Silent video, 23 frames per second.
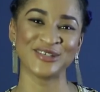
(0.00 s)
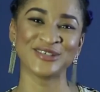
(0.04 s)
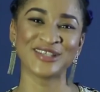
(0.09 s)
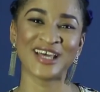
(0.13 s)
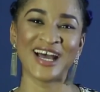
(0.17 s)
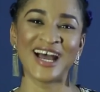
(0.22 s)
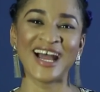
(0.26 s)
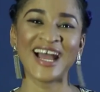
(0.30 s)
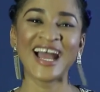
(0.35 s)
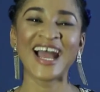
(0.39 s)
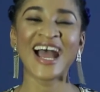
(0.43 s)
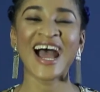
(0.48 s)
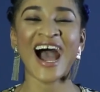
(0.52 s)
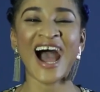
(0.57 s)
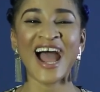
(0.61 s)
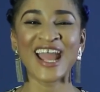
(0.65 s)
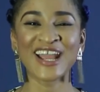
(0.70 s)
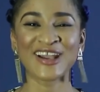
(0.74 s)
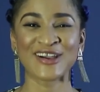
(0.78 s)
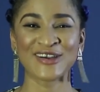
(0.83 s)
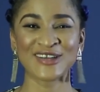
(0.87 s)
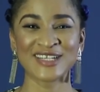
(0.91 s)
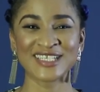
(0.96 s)
to do that.
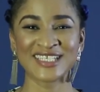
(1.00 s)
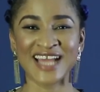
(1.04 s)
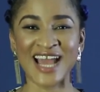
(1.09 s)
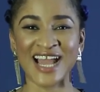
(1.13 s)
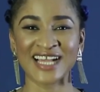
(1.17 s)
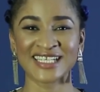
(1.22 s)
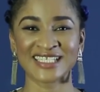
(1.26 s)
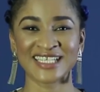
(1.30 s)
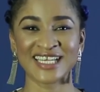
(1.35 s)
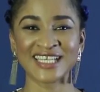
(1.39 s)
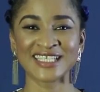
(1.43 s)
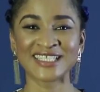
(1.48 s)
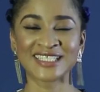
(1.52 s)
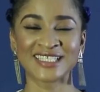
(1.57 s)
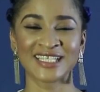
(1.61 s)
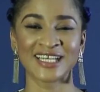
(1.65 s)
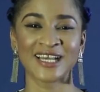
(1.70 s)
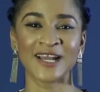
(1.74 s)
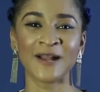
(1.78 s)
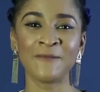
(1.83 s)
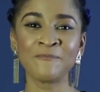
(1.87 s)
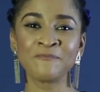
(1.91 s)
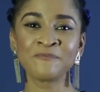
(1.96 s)
Eye contact is
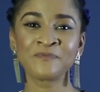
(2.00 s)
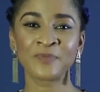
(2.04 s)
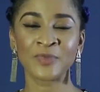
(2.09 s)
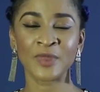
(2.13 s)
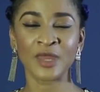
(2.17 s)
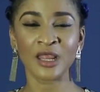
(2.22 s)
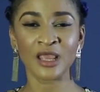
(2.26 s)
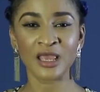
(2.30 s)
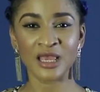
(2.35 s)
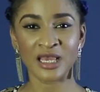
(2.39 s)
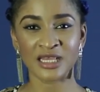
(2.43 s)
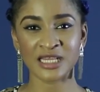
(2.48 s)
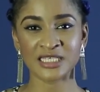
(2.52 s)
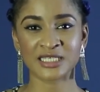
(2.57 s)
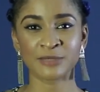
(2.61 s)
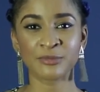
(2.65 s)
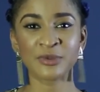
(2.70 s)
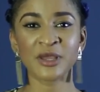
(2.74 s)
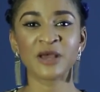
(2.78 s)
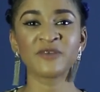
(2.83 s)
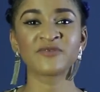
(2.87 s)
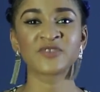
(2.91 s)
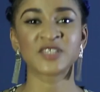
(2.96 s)
to... There's
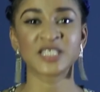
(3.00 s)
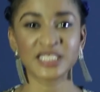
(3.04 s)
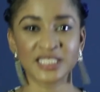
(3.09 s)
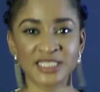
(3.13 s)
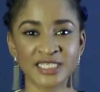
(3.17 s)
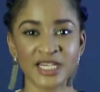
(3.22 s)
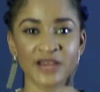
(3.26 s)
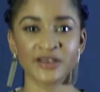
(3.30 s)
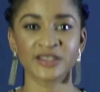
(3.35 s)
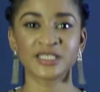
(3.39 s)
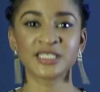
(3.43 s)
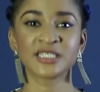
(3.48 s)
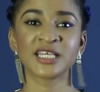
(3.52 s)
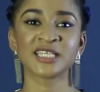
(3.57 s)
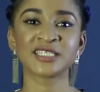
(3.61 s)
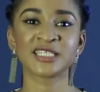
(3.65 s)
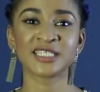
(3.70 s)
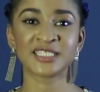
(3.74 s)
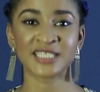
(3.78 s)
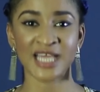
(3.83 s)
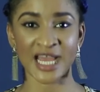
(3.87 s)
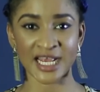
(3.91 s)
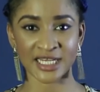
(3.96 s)
a bit of sincerity
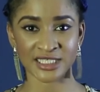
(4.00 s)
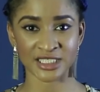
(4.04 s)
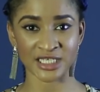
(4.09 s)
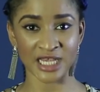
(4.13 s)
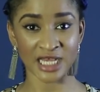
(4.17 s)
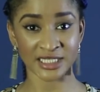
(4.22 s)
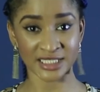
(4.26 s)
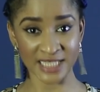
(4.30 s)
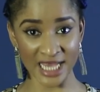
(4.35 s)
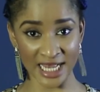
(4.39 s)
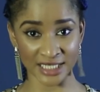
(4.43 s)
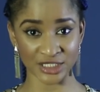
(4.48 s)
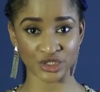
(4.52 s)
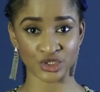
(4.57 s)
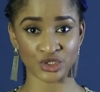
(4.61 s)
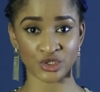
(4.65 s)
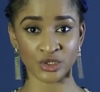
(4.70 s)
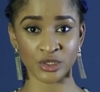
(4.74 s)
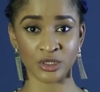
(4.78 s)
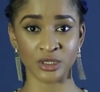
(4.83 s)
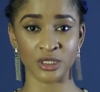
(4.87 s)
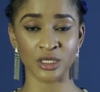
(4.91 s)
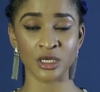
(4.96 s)
that's
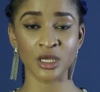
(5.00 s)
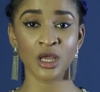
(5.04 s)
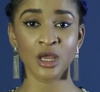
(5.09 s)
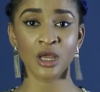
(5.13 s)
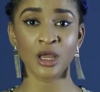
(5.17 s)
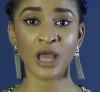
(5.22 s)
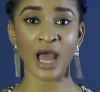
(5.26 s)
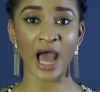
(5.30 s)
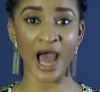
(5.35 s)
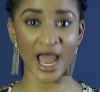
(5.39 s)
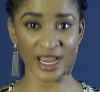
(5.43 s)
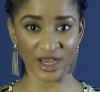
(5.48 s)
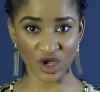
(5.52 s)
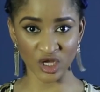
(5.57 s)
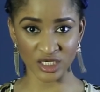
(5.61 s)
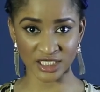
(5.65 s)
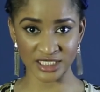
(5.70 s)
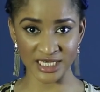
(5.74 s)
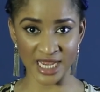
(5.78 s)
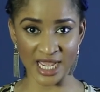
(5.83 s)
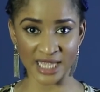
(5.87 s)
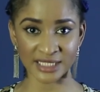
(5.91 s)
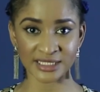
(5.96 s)
attached to eye
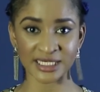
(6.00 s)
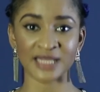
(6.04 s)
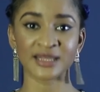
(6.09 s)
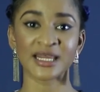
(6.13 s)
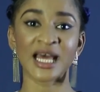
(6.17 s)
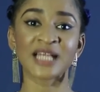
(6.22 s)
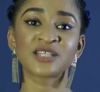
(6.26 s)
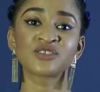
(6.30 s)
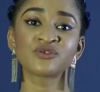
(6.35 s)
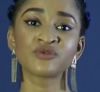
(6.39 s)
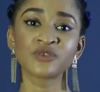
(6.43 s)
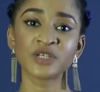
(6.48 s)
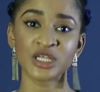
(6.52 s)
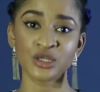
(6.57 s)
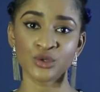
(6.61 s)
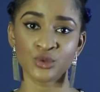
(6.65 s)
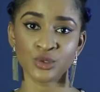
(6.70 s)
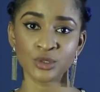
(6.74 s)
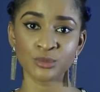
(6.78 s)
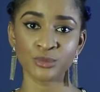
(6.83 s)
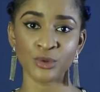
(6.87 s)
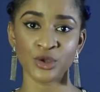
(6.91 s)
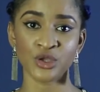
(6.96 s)
contact, and that's really
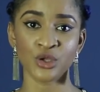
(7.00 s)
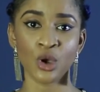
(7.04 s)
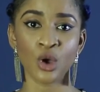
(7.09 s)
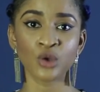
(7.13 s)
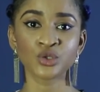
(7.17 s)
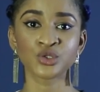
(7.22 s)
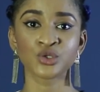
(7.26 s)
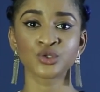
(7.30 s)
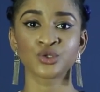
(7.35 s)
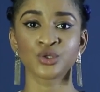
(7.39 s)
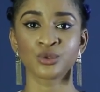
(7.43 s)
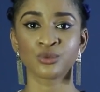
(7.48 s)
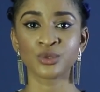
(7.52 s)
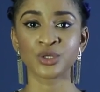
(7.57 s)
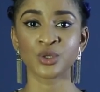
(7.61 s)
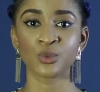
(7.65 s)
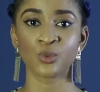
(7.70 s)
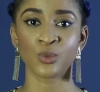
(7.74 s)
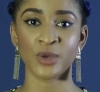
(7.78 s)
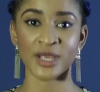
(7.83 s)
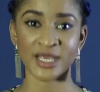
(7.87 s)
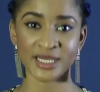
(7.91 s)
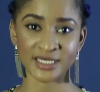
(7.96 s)
good, but you also don't
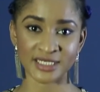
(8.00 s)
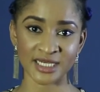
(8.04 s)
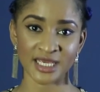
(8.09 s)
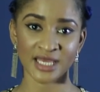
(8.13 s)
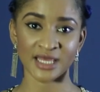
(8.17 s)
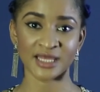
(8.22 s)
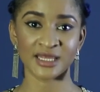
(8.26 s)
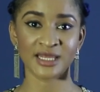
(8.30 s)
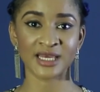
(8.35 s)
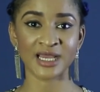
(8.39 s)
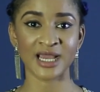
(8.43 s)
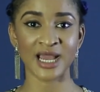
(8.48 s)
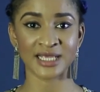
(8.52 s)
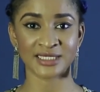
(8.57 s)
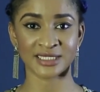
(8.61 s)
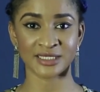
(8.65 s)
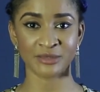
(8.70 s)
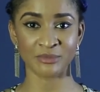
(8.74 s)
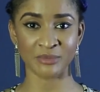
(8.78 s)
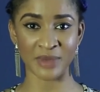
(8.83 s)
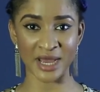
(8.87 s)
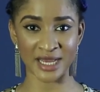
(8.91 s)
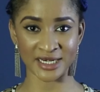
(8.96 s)
want to weird the
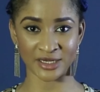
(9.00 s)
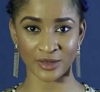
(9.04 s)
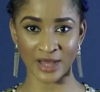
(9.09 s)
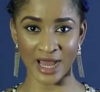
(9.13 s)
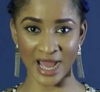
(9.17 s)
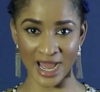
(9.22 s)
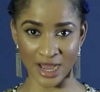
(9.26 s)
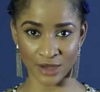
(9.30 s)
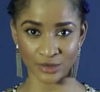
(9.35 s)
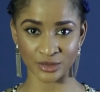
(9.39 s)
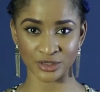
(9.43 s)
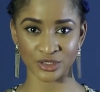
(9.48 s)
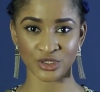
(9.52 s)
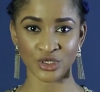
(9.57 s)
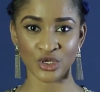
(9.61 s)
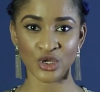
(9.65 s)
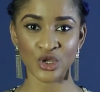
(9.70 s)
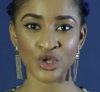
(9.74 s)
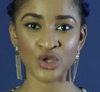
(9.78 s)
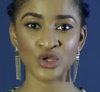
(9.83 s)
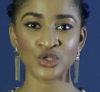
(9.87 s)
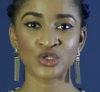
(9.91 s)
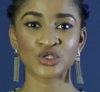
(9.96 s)
casting panel out.
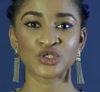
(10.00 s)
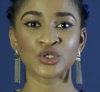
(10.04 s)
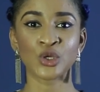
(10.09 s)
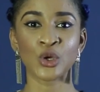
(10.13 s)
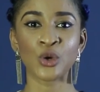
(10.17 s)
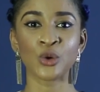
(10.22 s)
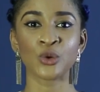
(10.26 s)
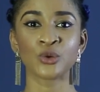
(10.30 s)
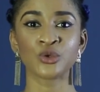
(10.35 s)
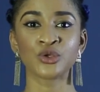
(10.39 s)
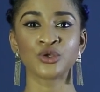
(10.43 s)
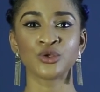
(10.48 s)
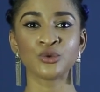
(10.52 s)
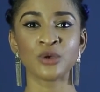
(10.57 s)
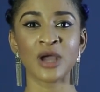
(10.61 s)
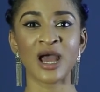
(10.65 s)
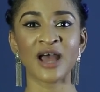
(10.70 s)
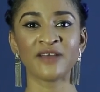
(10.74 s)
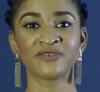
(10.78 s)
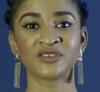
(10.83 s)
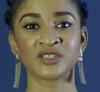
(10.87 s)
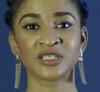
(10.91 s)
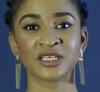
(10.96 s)
So you
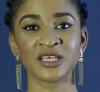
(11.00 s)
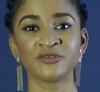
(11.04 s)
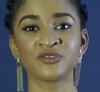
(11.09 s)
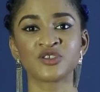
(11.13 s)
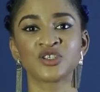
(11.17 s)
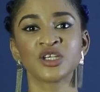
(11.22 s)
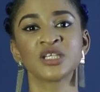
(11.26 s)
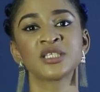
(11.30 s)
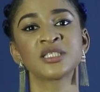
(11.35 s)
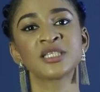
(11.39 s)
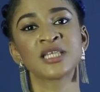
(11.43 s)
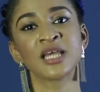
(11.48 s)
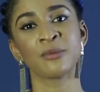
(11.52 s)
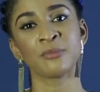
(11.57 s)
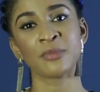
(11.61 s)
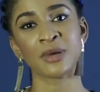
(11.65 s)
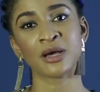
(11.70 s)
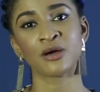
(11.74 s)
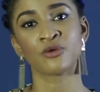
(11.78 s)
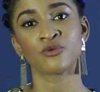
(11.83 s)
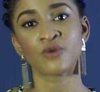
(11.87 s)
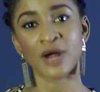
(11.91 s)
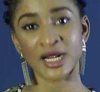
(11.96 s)
have to give just the
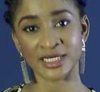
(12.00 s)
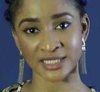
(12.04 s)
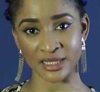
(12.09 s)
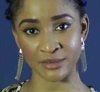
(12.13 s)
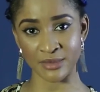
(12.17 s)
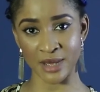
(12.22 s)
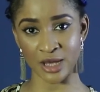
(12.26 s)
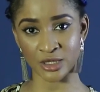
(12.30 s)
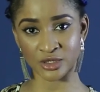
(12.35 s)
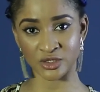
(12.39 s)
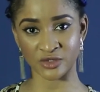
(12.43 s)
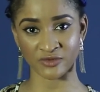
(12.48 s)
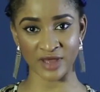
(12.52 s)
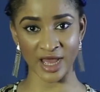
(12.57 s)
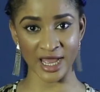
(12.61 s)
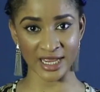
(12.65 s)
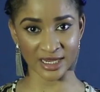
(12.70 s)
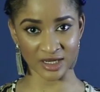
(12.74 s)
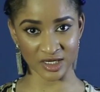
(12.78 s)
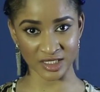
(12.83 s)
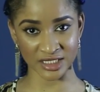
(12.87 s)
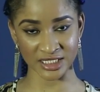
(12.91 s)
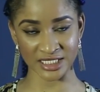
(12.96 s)
right amount of
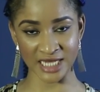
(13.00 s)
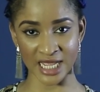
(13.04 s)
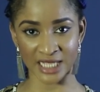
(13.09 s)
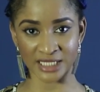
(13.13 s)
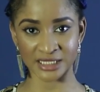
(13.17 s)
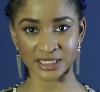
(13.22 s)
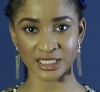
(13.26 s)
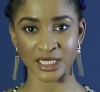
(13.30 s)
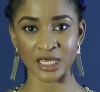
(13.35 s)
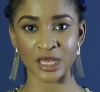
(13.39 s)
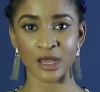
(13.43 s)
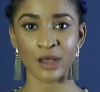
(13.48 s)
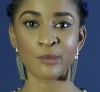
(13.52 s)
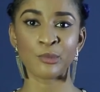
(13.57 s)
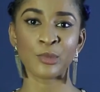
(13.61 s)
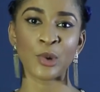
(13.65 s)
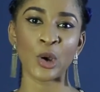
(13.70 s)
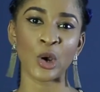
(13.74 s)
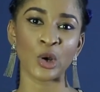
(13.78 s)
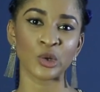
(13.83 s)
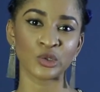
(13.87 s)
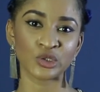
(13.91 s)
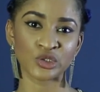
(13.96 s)
eye contact,
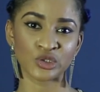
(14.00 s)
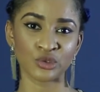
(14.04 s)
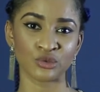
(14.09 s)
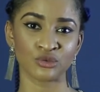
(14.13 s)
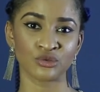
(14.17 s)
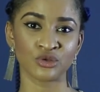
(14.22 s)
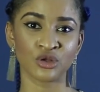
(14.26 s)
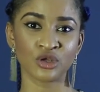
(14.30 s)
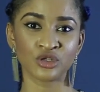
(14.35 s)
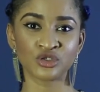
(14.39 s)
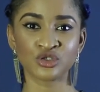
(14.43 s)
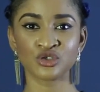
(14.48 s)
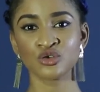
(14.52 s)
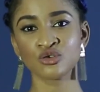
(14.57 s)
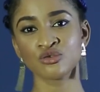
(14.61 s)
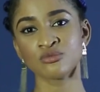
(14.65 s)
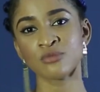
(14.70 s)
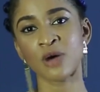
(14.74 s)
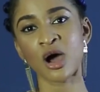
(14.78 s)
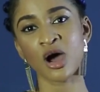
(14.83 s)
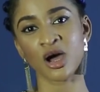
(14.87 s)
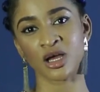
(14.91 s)
but also not too